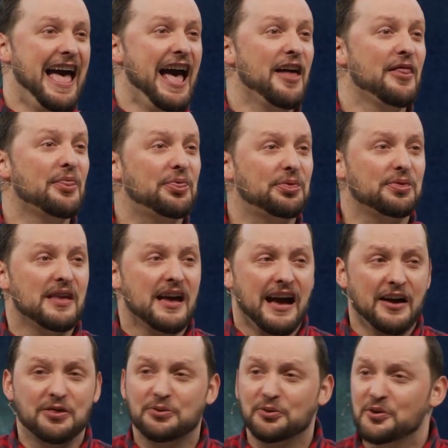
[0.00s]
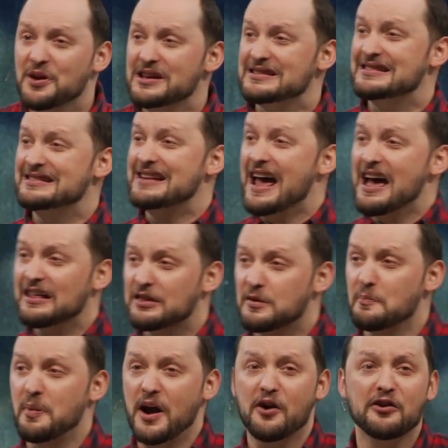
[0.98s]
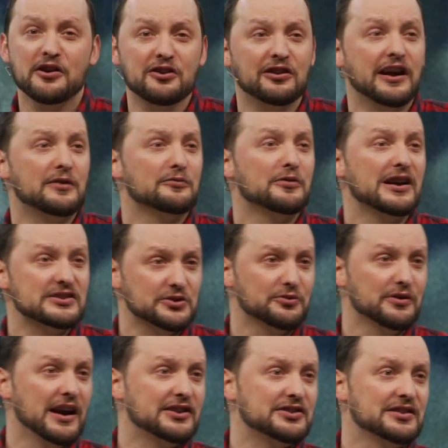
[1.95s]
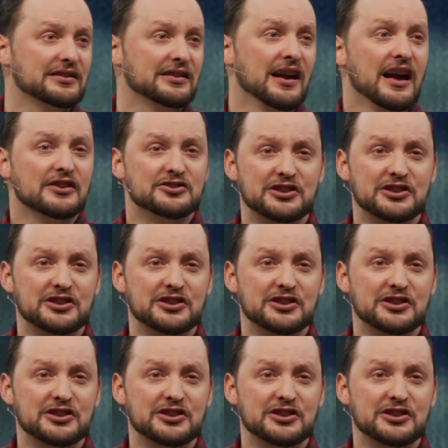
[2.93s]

and, and through his death, burial, and resurrection,